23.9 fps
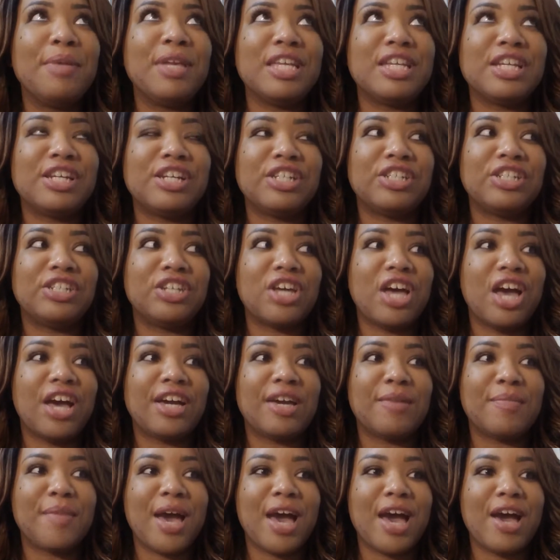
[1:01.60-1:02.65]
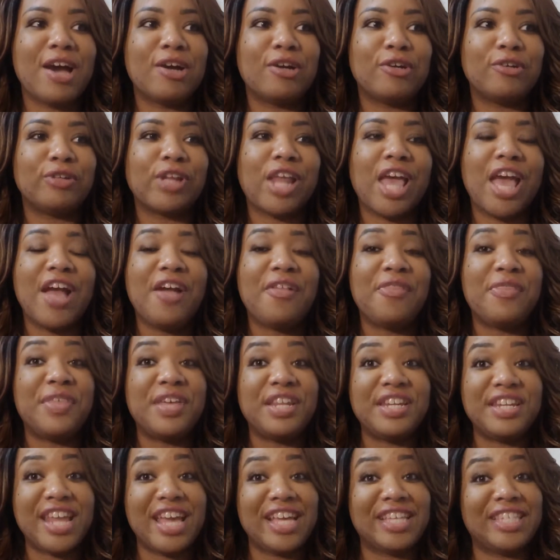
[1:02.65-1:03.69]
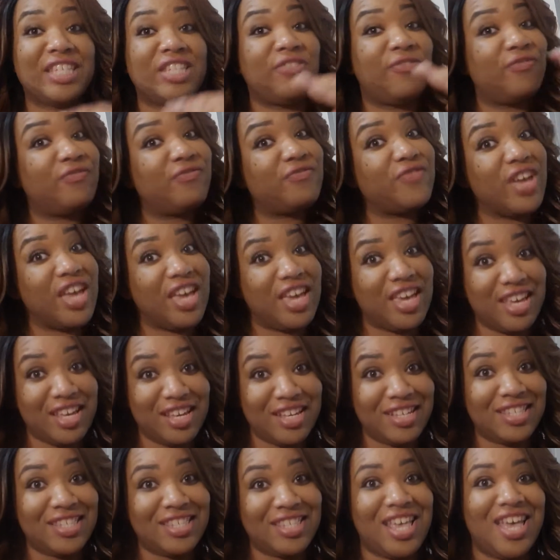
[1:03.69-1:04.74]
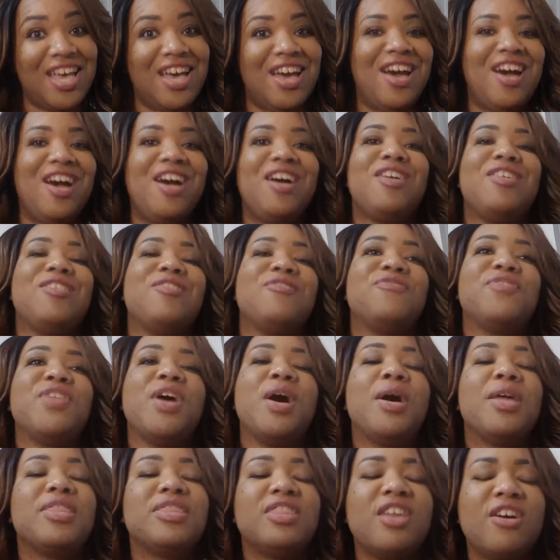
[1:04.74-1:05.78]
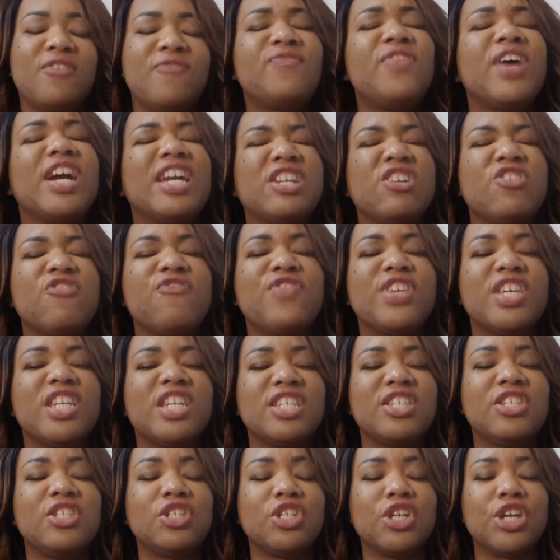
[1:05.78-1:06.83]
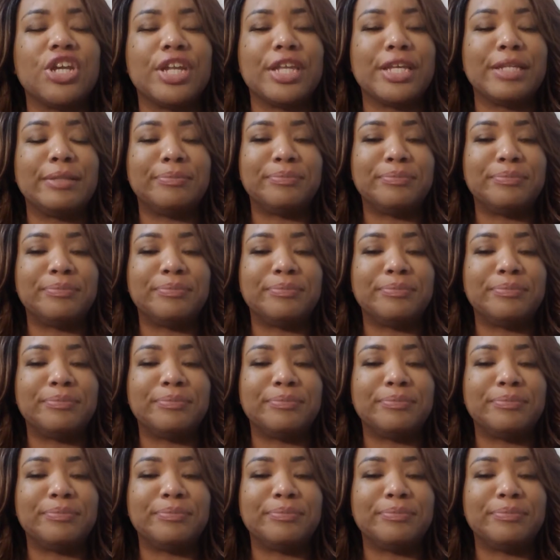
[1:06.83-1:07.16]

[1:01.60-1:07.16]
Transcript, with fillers: here to talk about the next phase of the final fitness journey.